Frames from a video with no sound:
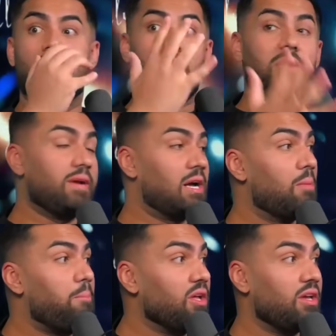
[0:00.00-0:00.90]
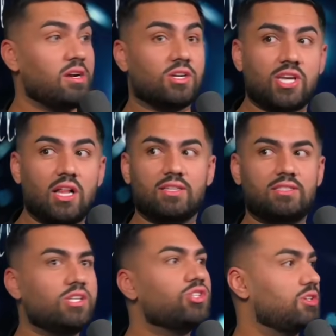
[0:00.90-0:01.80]
I'm going to become a billionaire selling
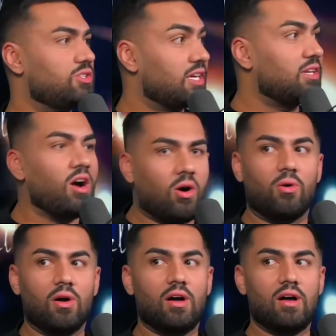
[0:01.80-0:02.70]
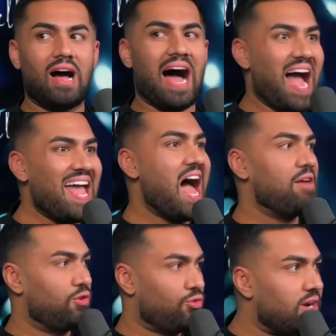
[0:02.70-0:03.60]
t-shirts. Like, no, mm-hmm. I have a